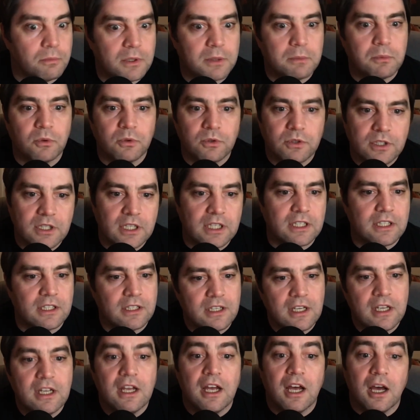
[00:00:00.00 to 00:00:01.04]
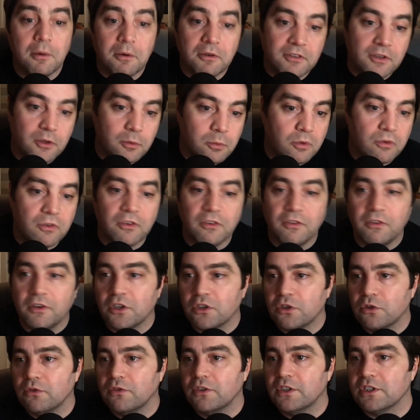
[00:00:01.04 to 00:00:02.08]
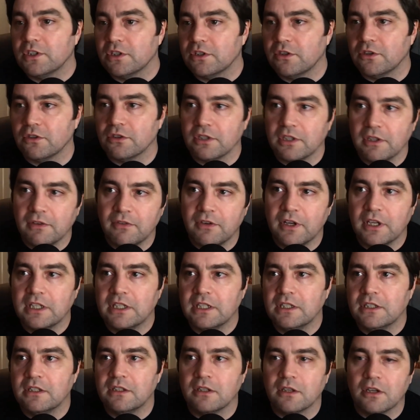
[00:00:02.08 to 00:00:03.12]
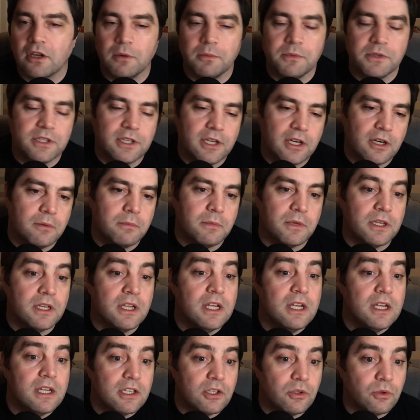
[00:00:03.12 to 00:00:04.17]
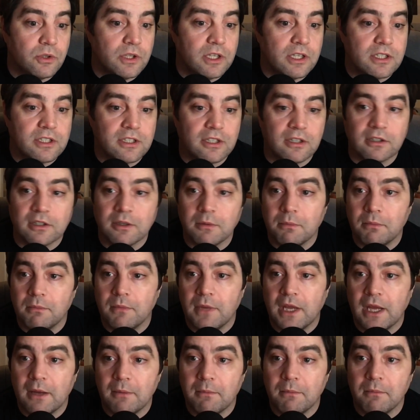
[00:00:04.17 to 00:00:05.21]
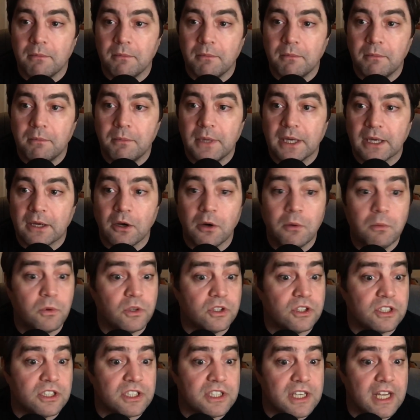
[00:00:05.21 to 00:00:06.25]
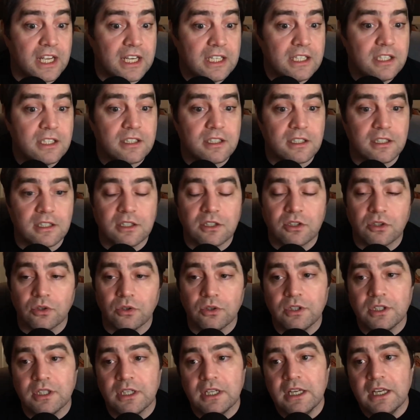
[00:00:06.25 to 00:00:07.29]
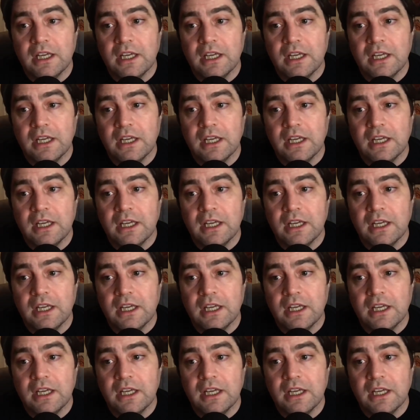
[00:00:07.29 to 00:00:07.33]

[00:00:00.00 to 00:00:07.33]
people saying I'm available for virtual visits Thursday, Fridays, the coming term, and you know, they're starting to pick up, which is nice and it's good,